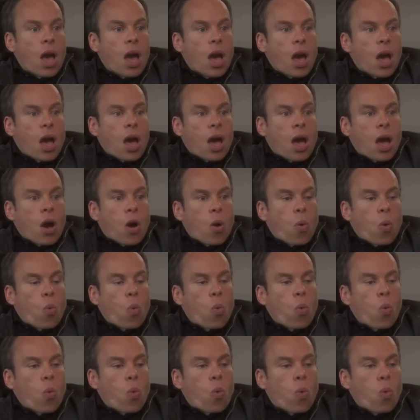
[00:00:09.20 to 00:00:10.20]
what can we do for
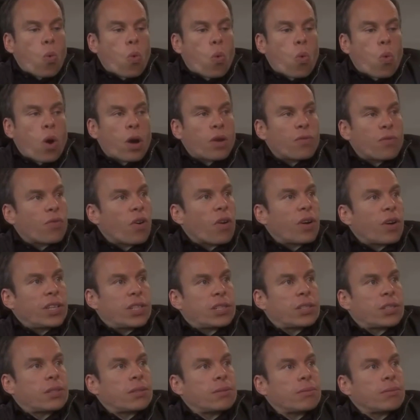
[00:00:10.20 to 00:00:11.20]
you?
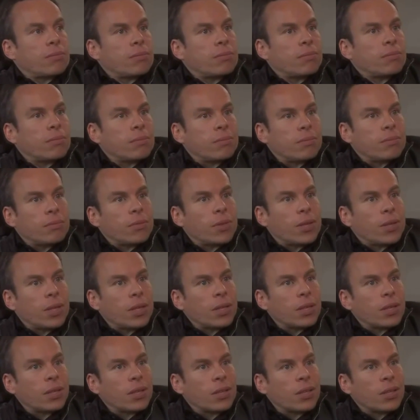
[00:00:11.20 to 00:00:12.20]
Advice,
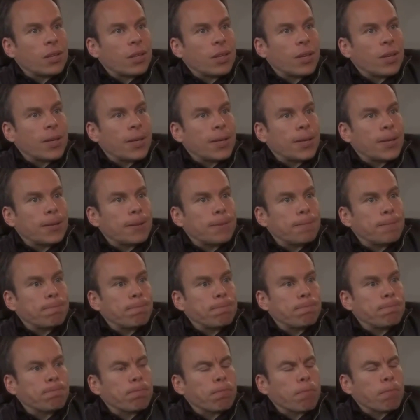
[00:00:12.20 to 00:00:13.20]
really. Right.
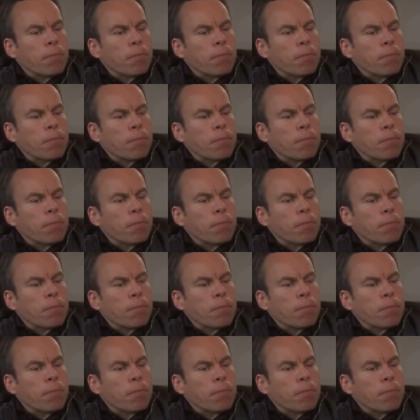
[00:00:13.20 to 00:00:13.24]
Um,